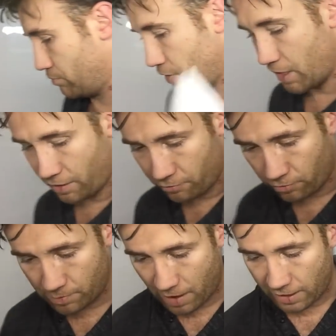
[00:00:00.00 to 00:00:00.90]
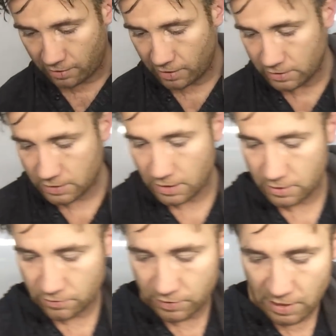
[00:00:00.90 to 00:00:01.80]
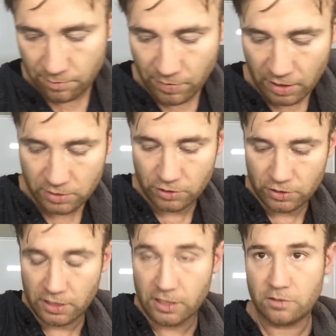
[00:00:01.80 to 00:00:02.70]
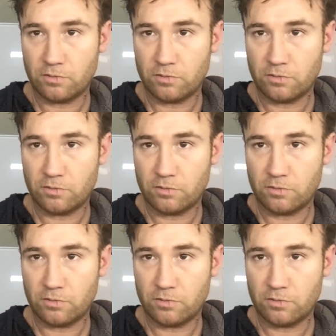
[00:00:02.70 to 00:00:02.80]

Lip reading: You get a 3-pack of these things for $10 usually.